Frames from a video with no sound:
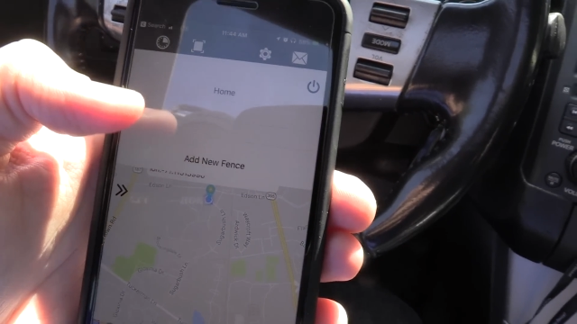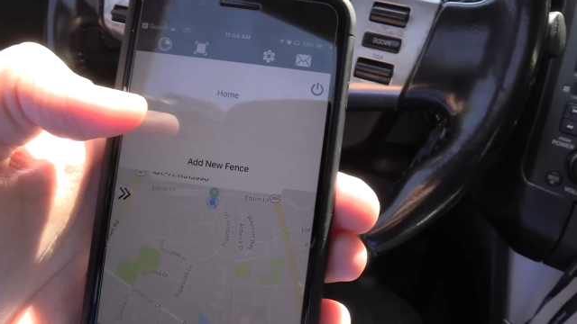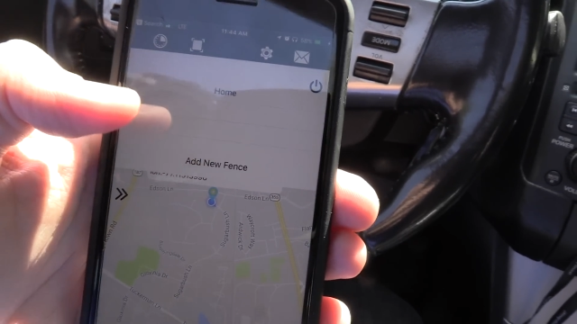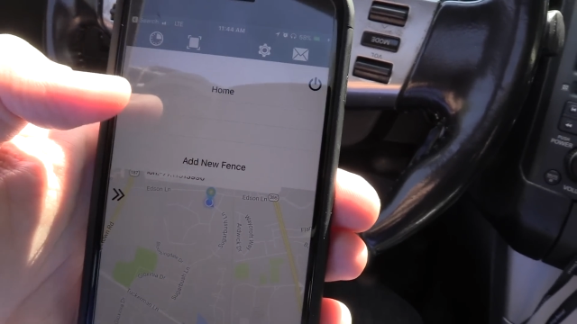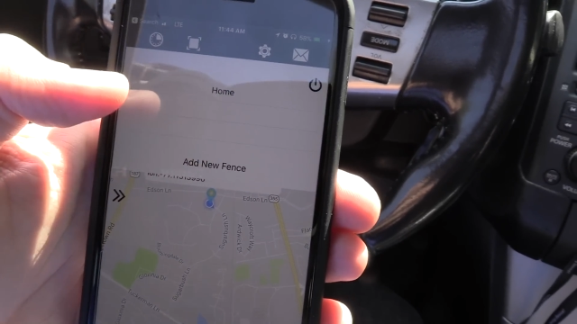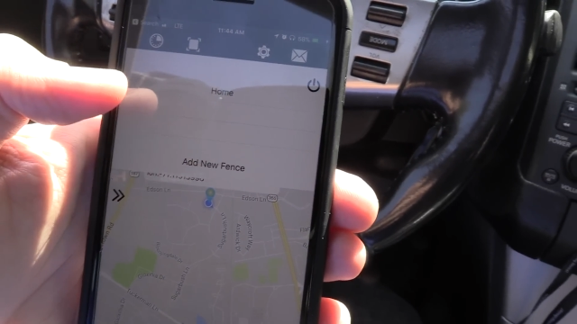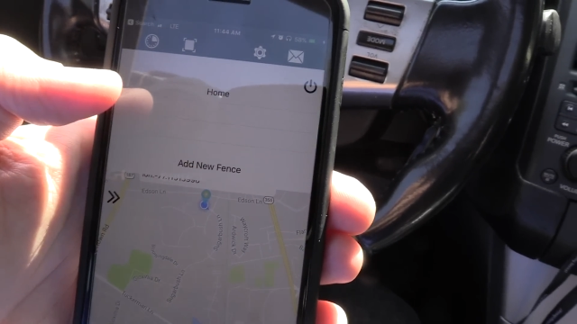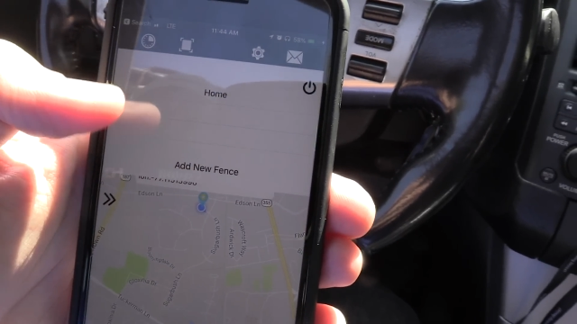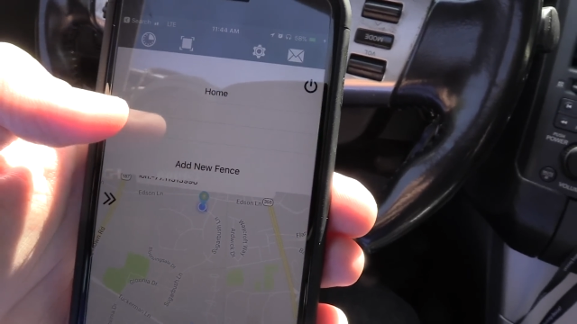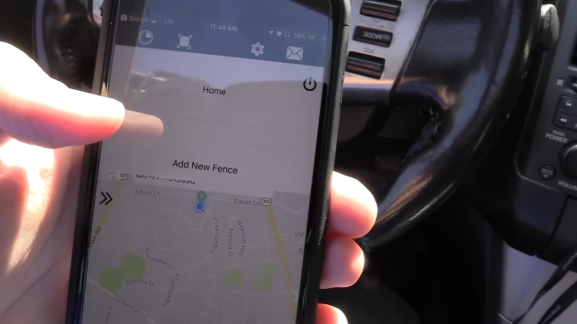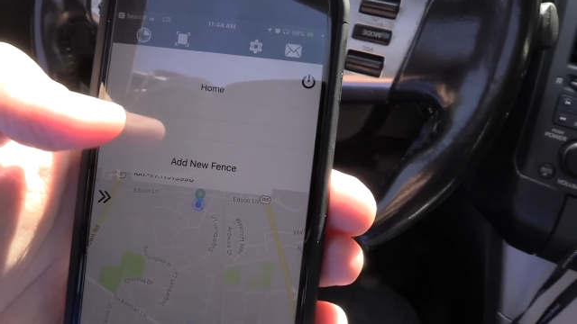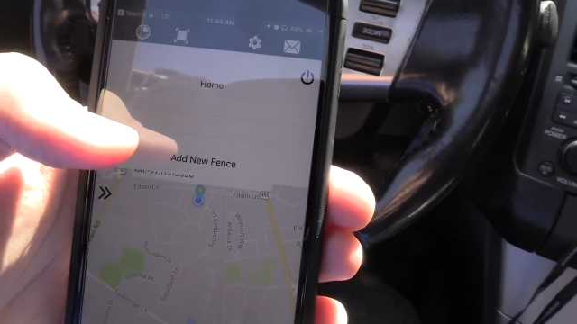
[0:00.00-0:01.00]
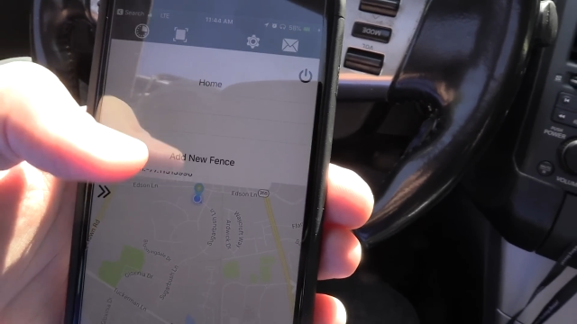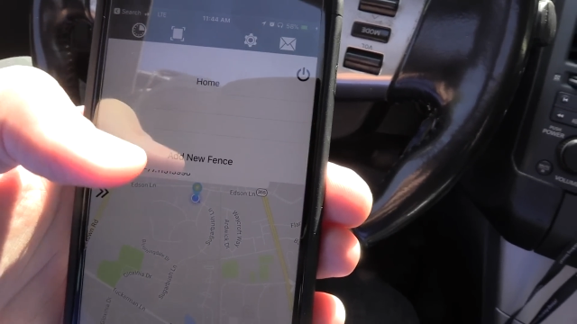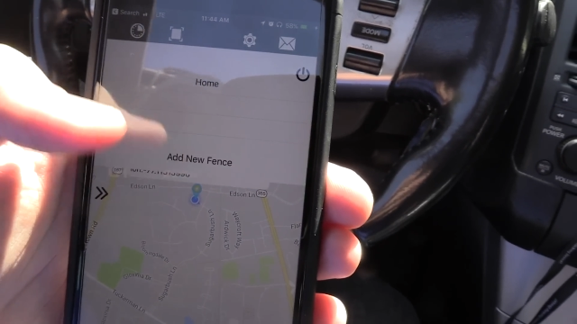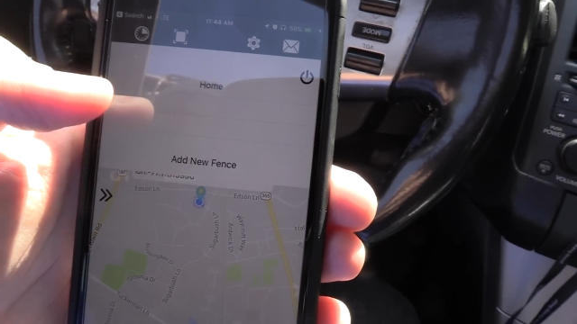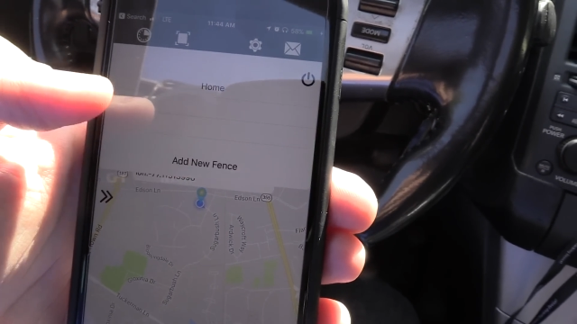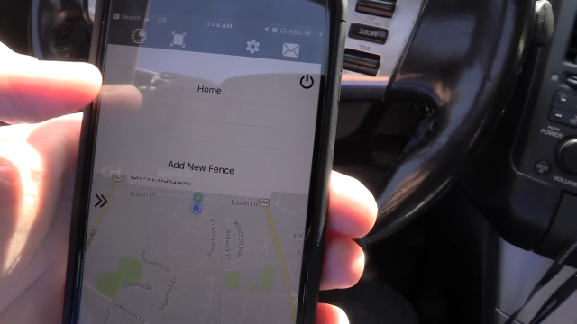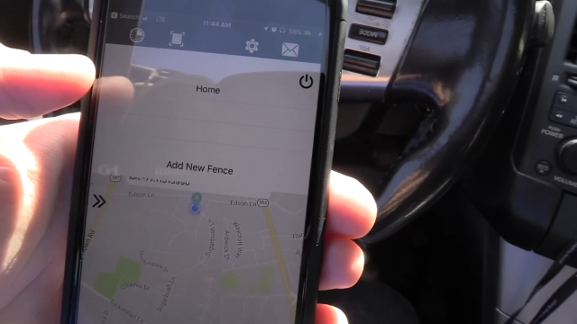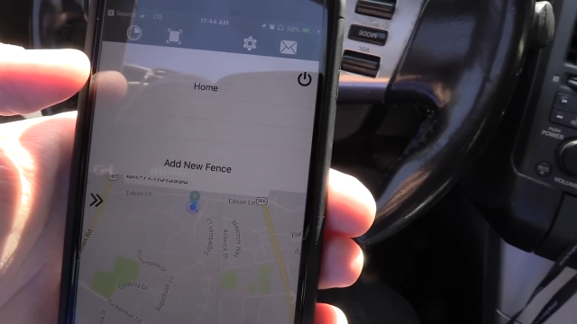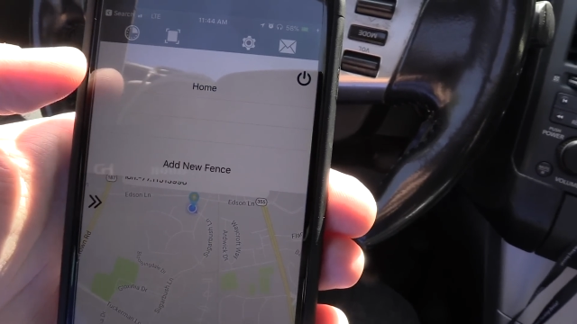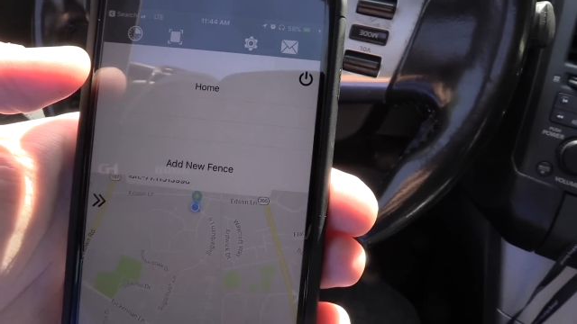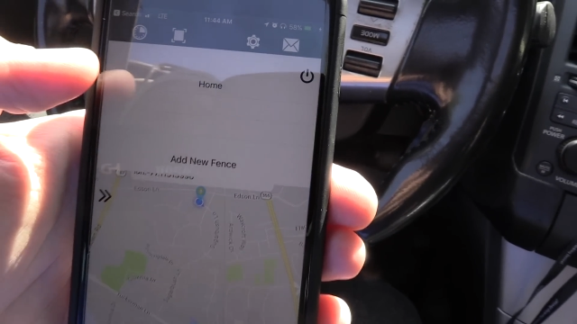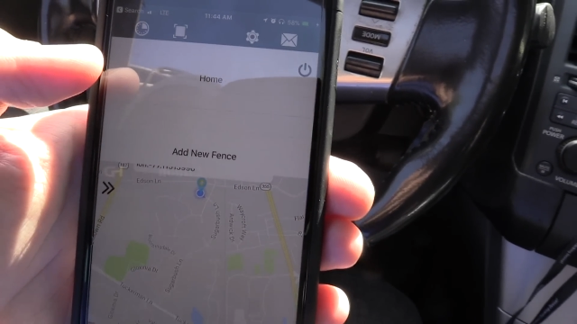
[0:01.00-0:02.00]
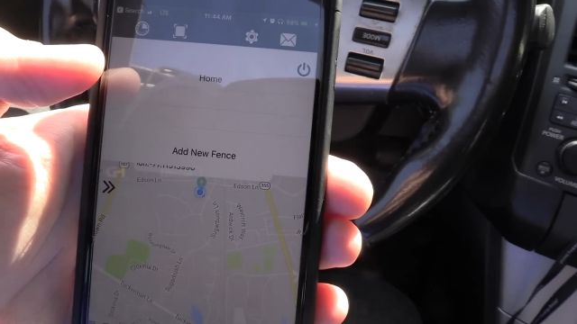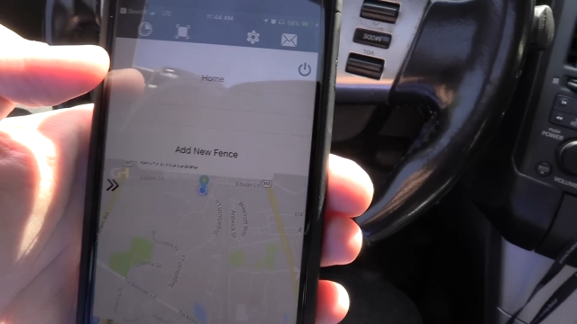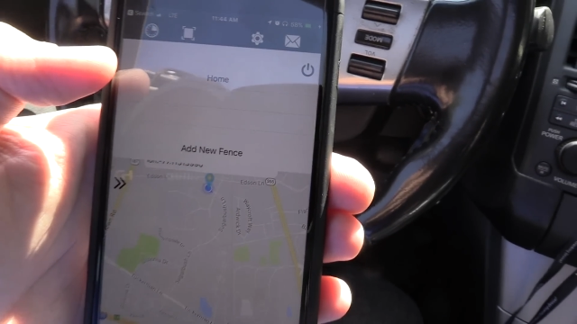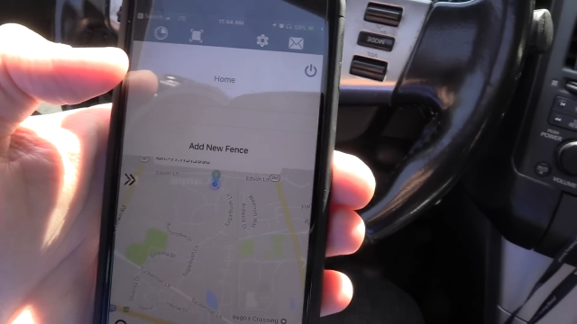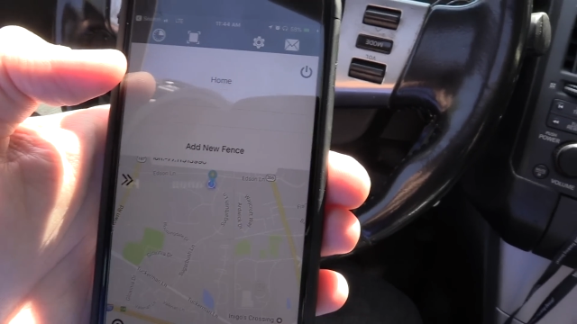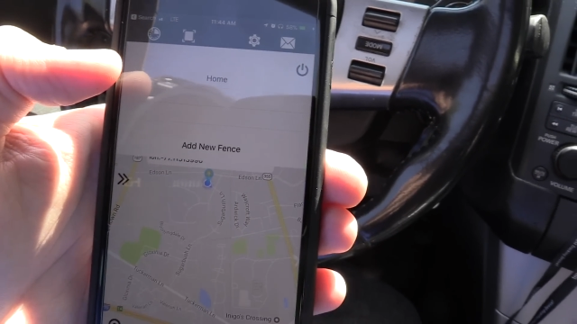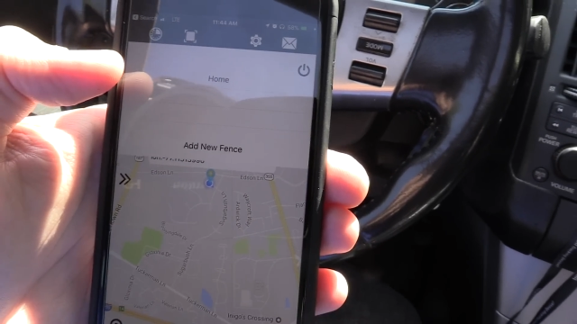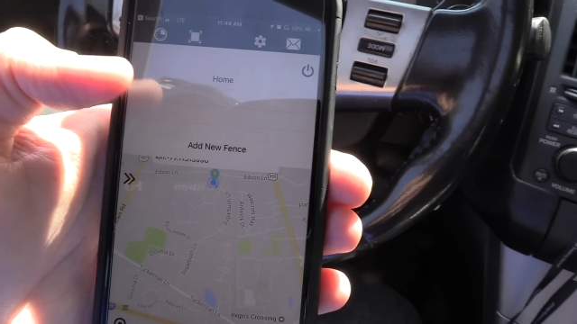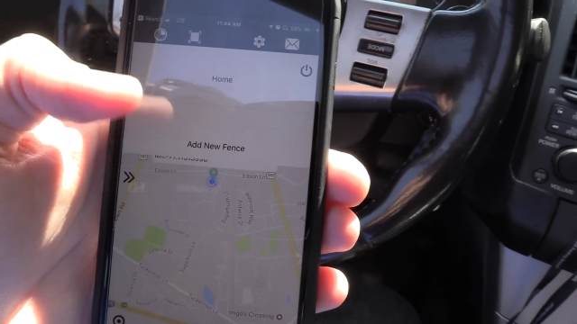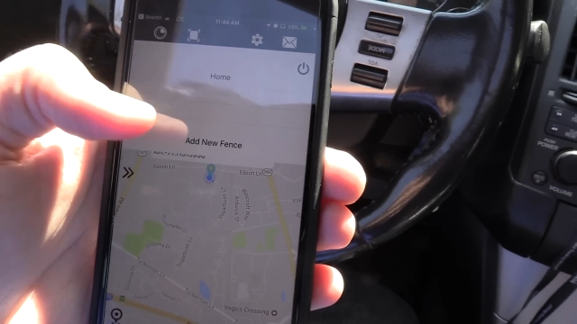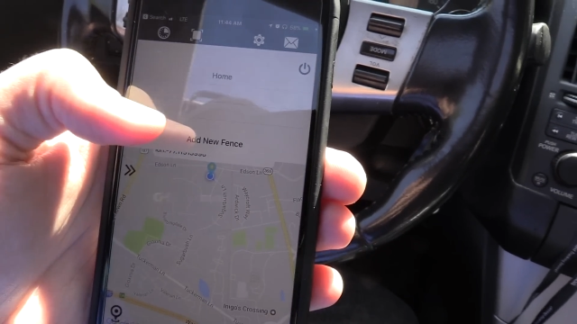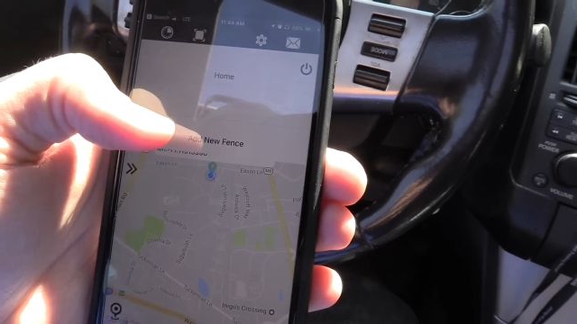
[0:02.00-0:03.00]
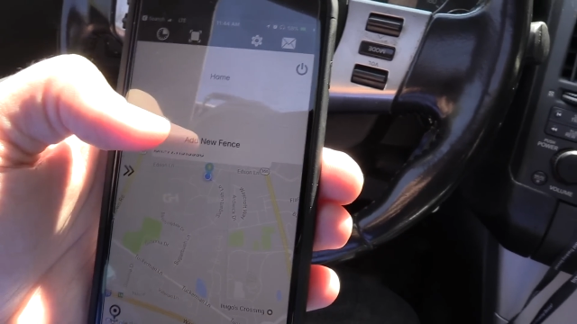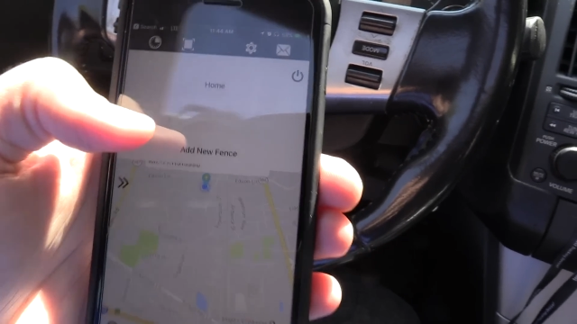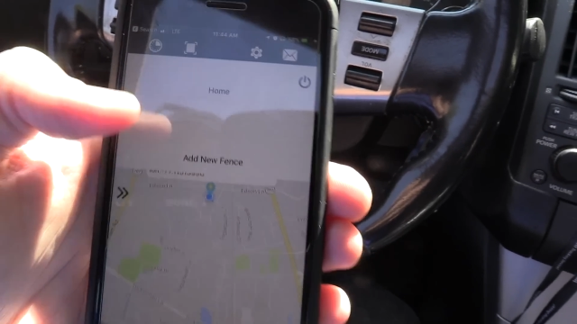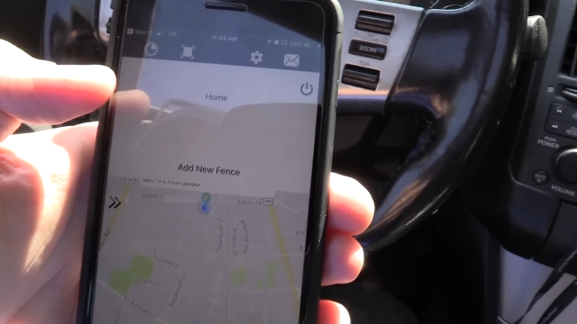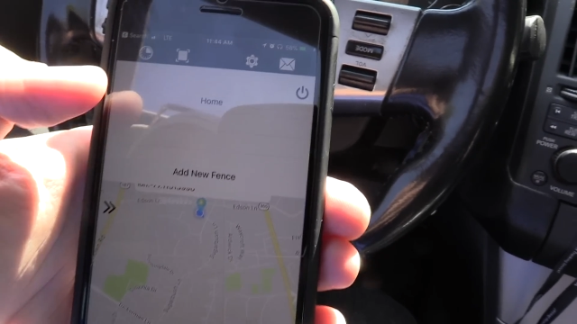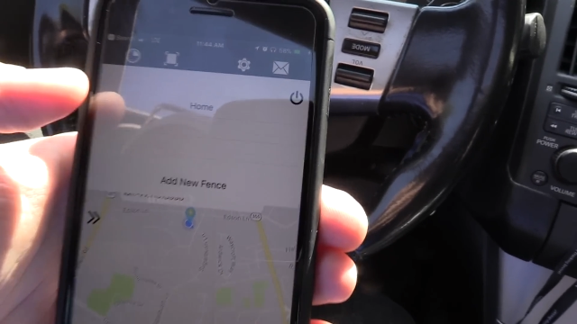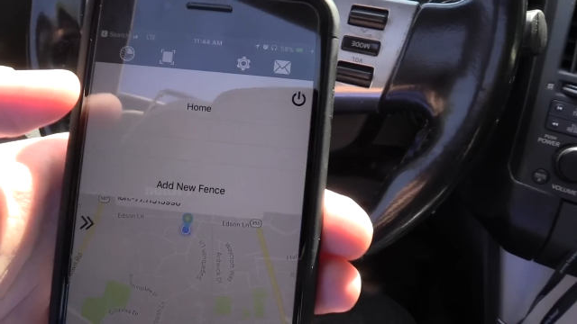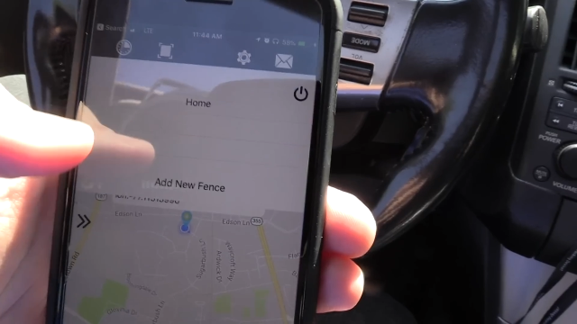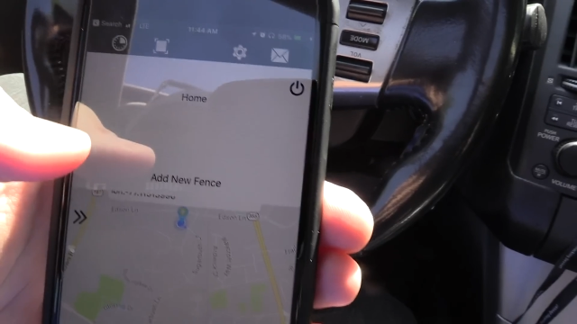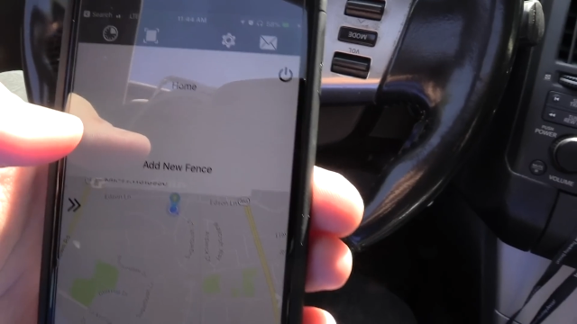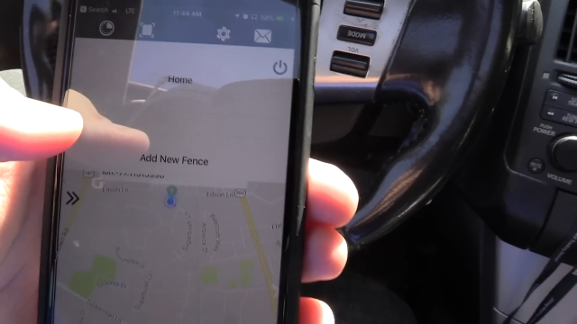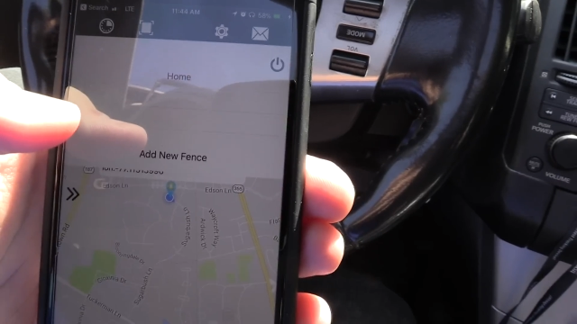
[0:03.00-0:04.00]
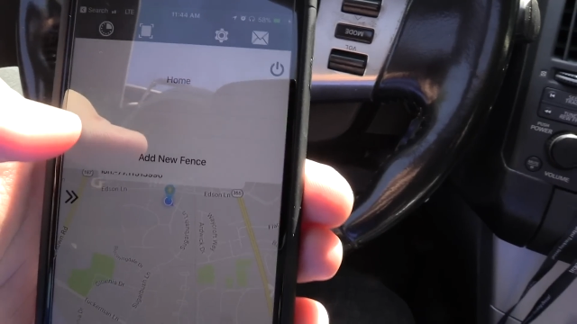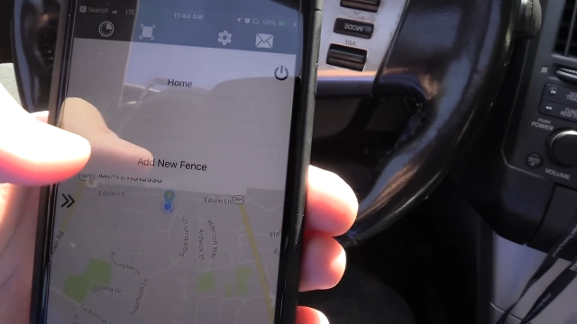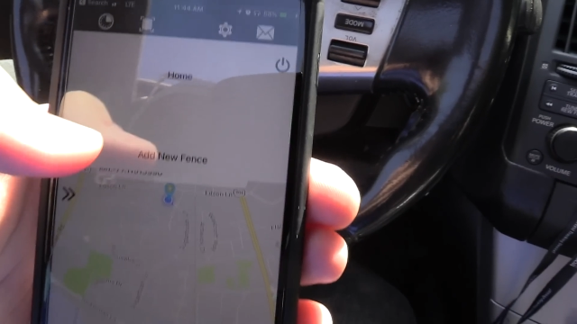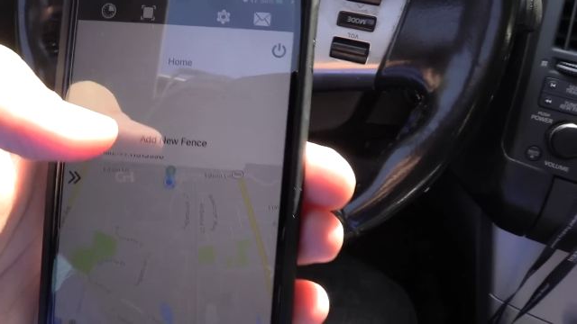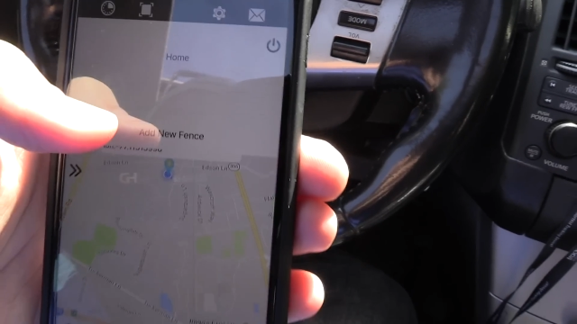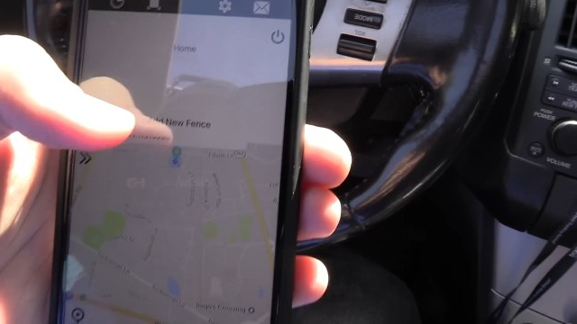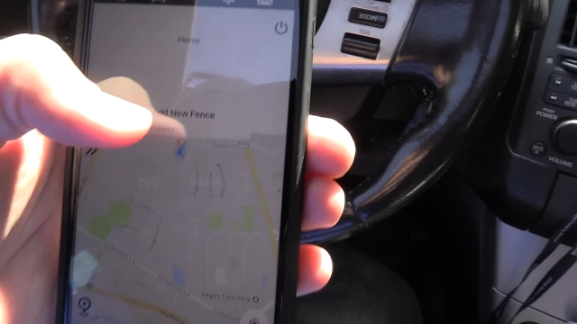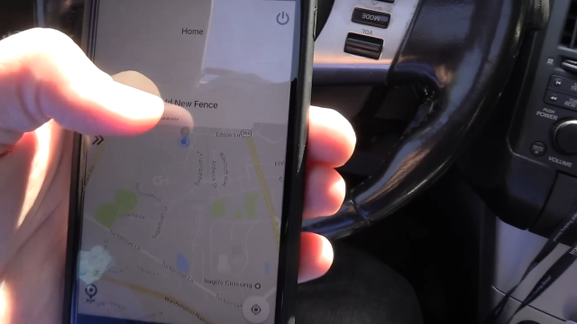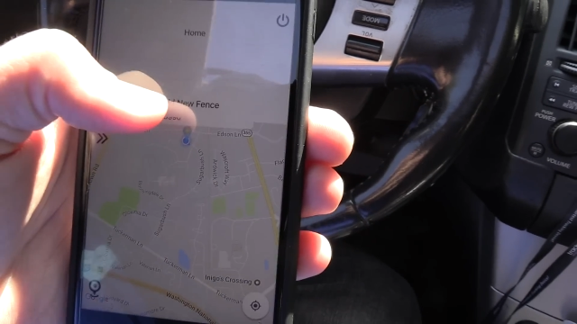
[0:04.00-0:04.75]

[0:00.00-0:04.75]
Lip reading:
[unreadable: no face in view]